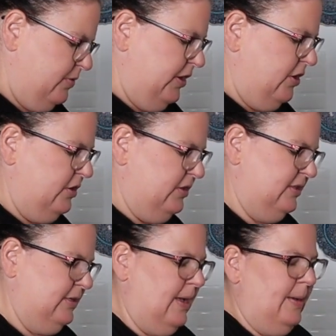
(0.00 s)
We got
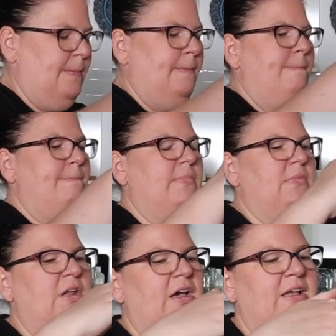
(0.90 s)
some
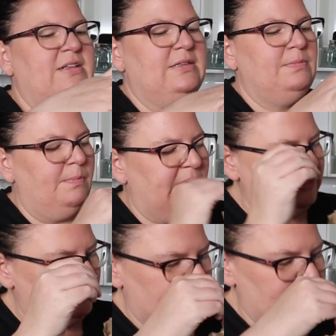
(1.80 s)
nice
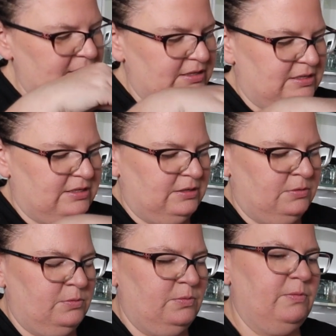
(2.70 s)
mushies.
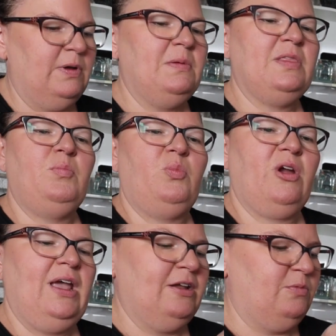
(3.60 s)
We went with the
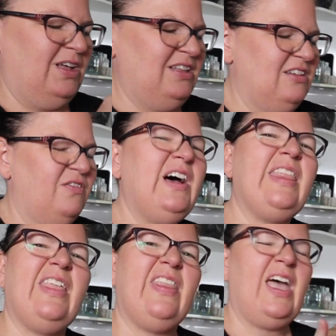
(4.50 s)
brown ones. I
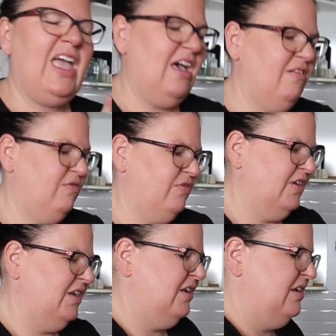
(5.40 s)
find that they have